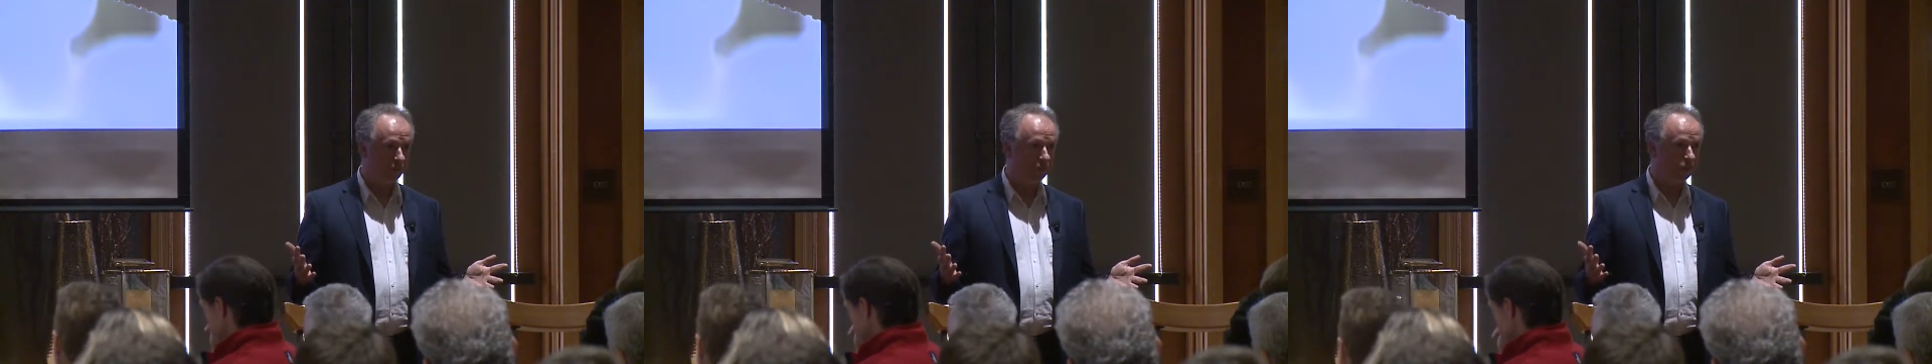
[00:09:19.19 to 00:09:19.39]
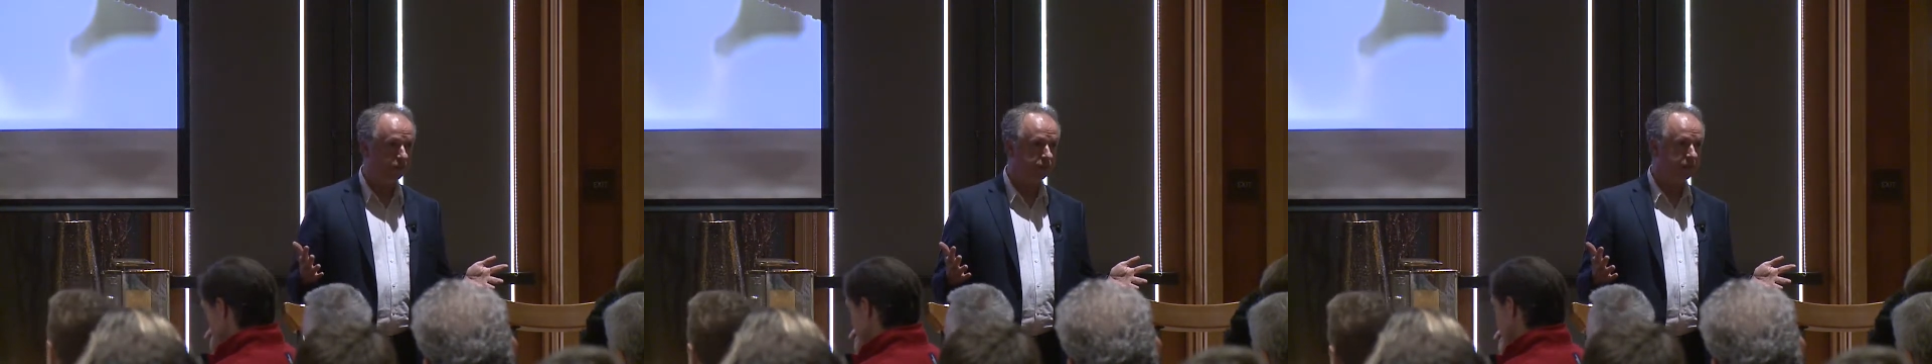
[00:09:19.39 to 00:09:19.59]

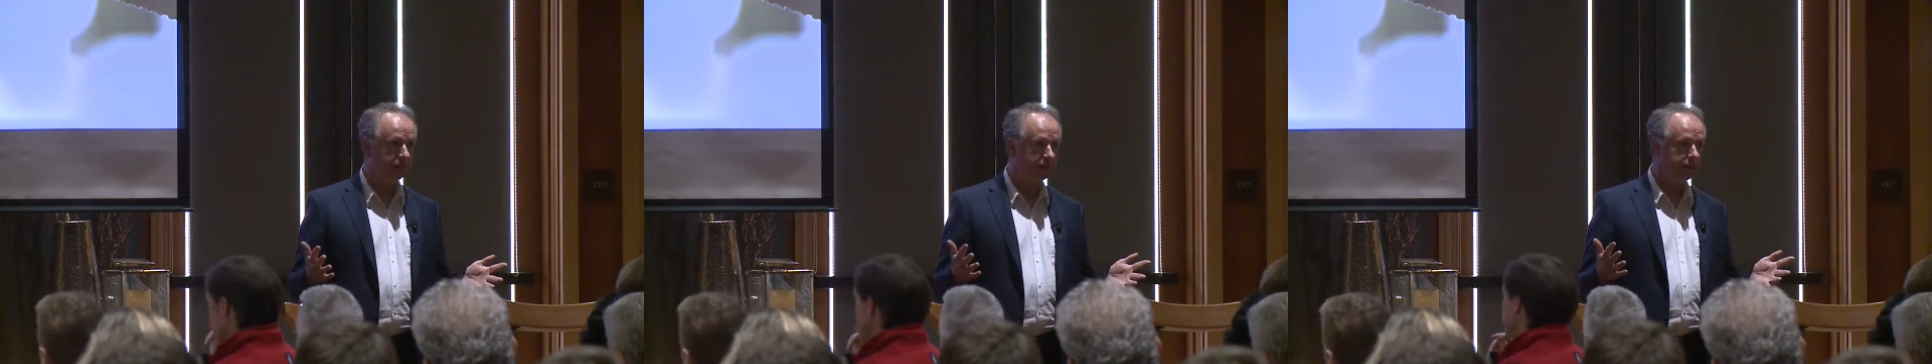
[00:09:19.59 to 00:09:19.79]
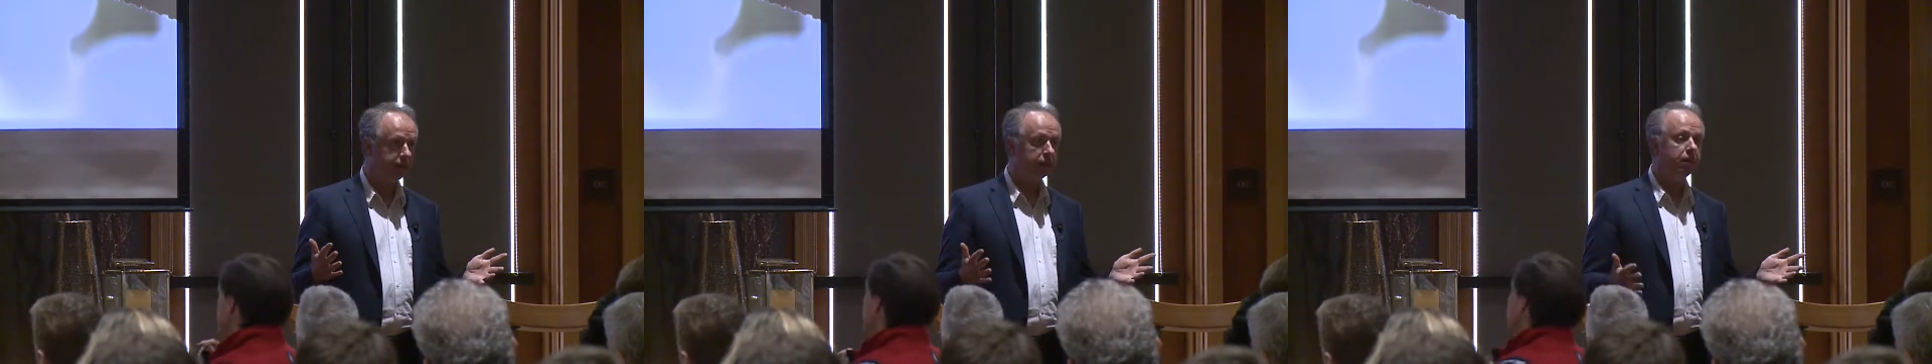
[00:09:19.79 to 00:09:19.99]
Fuel
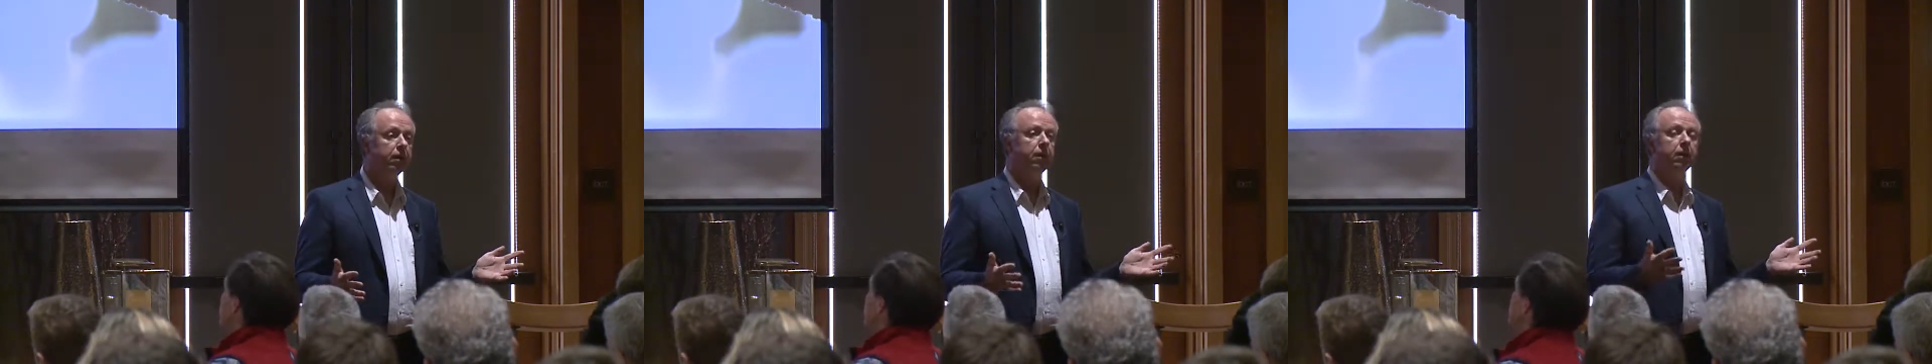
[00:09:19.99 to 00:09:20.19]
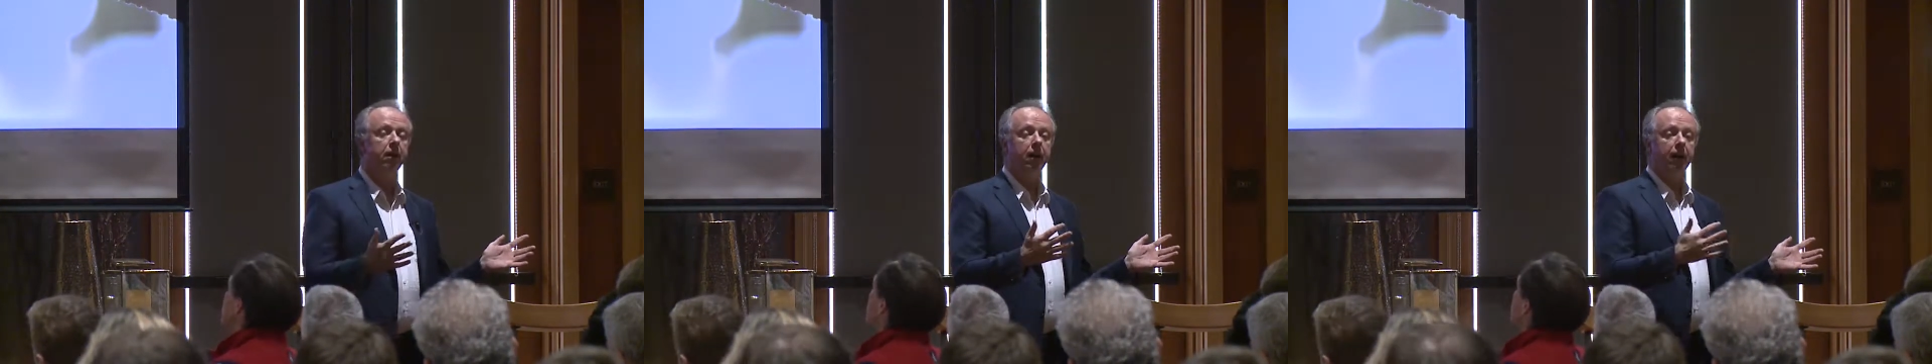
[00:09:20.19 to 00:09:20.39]
Standard,
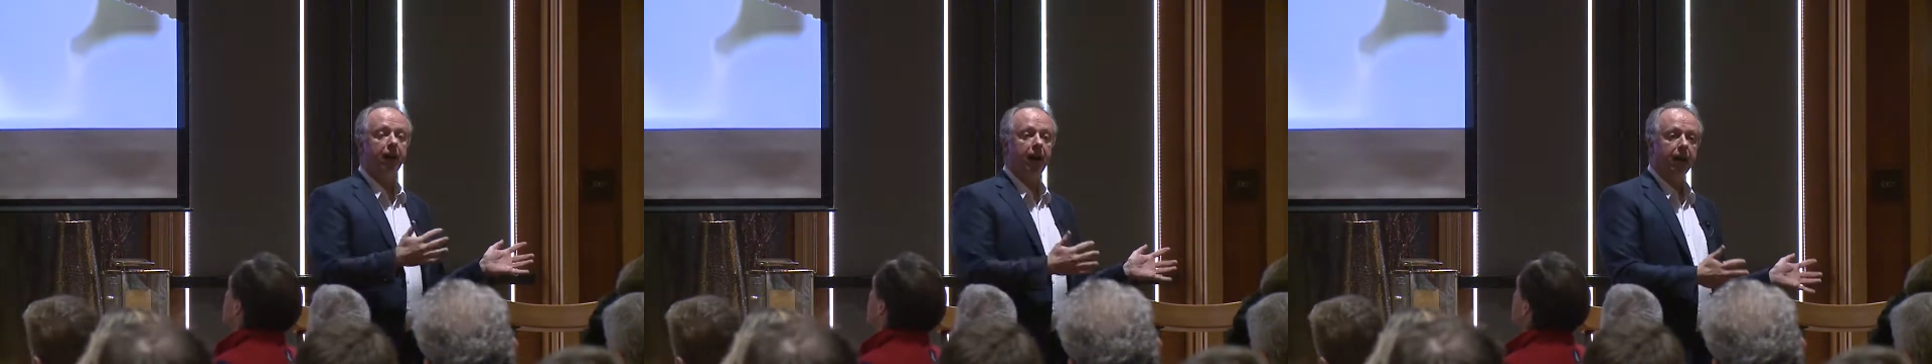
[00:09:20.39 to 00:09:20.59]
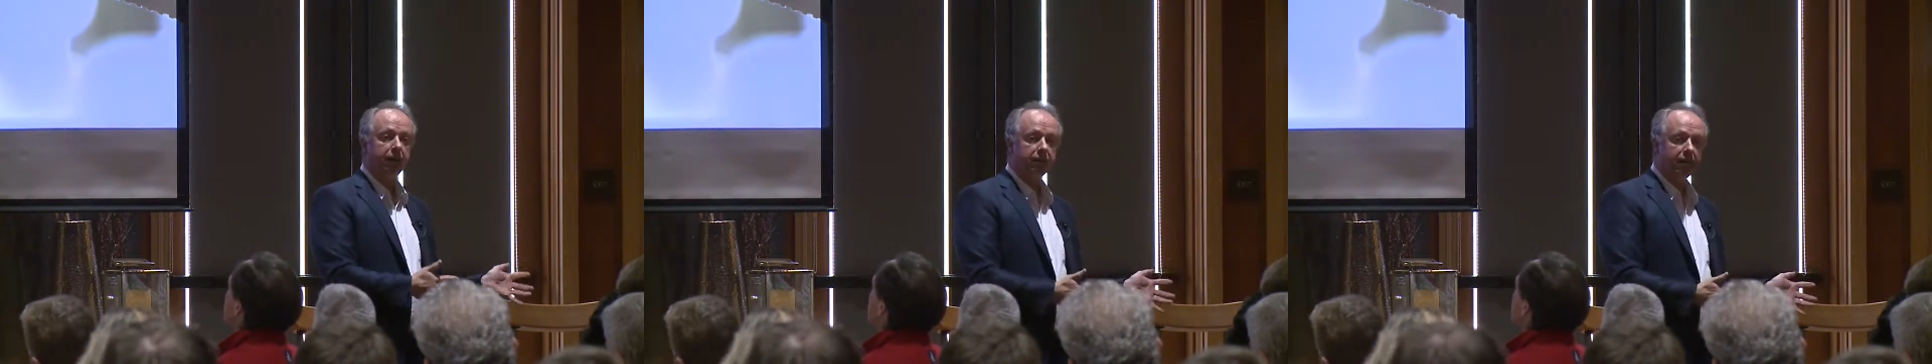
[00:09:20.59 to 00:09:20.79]

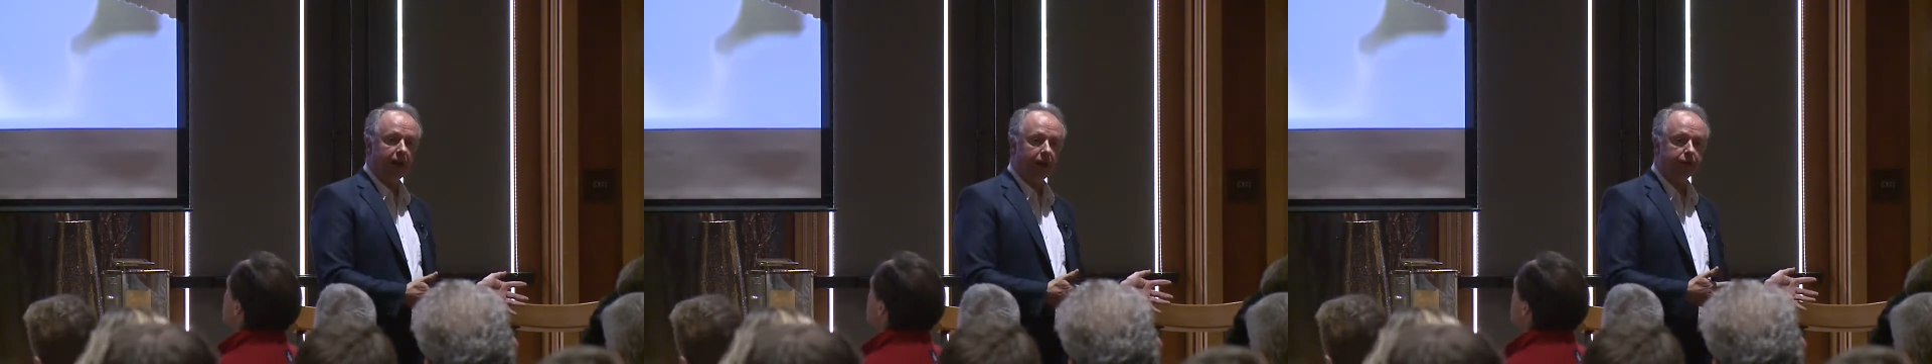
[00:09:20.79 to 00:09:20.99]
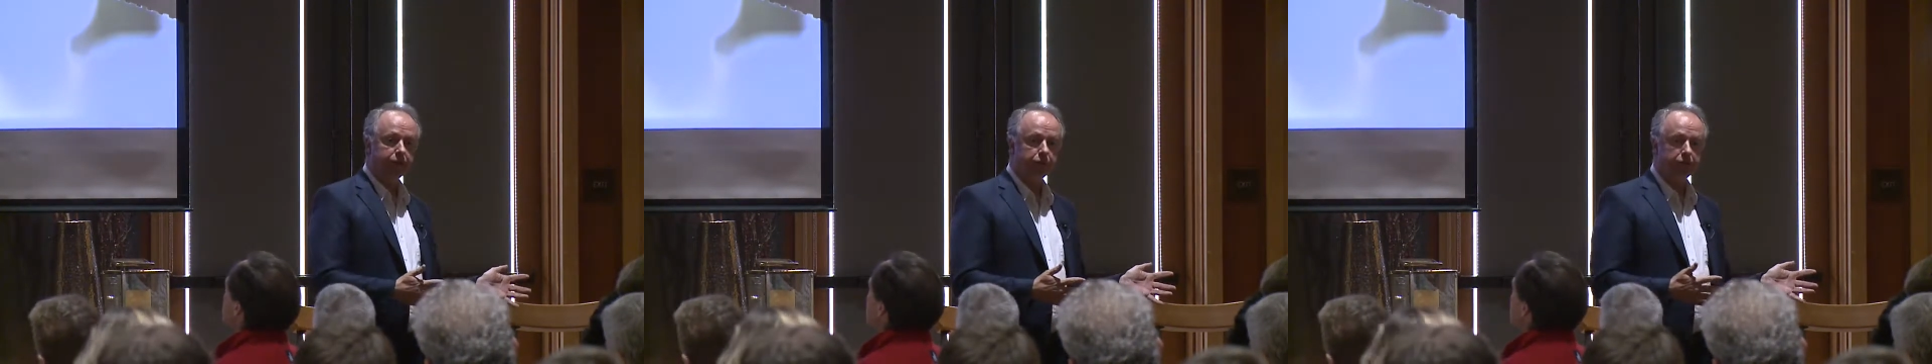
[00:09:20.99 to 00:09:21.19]
and
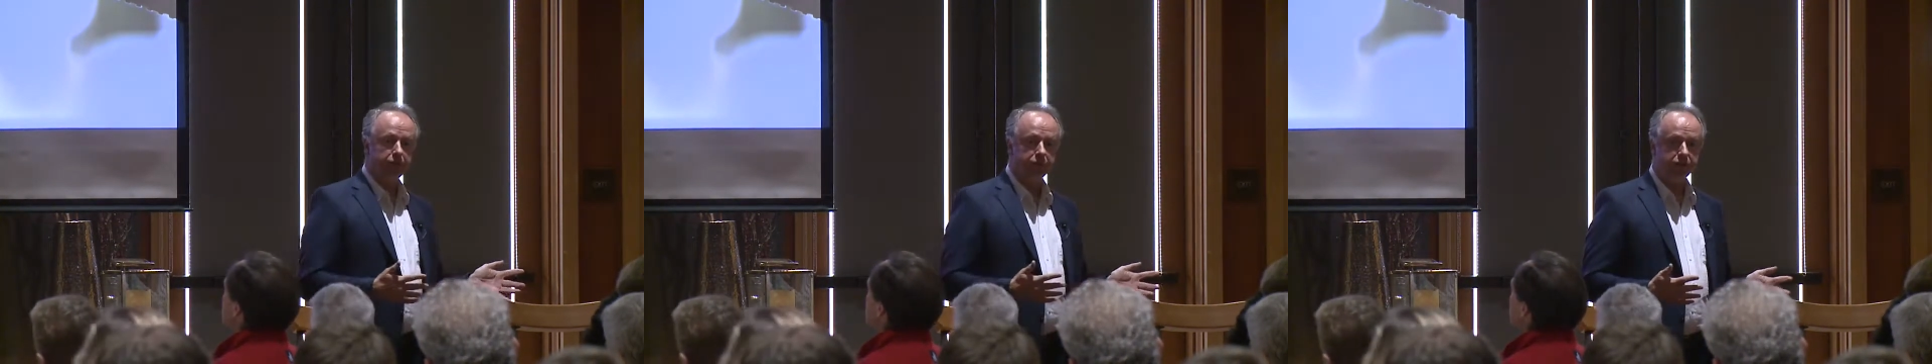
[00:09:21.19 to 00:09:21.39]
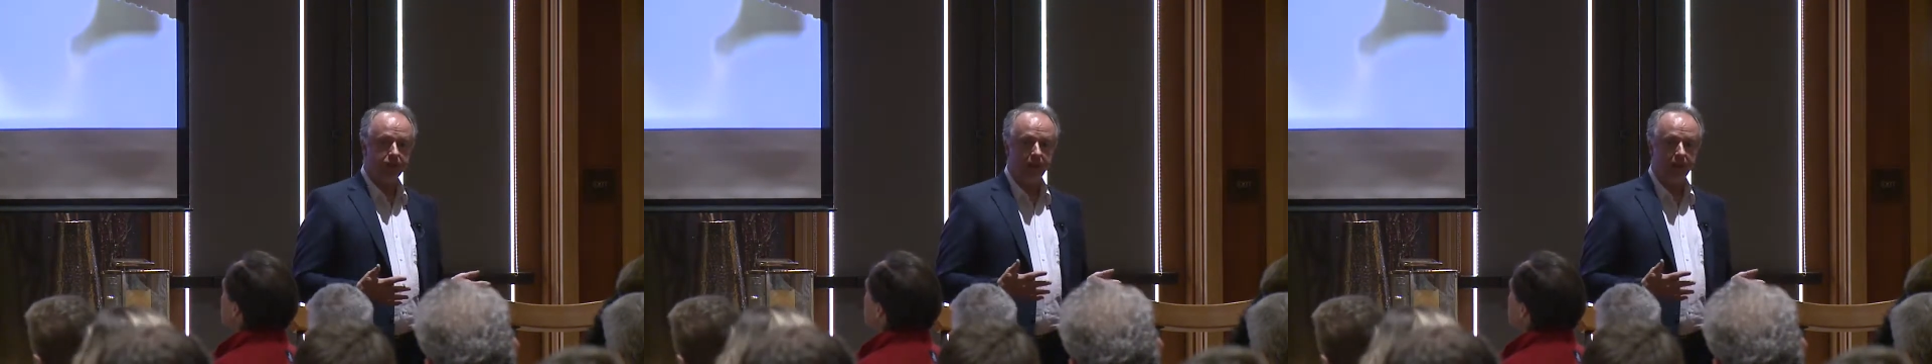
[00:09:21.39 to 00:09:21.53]
California's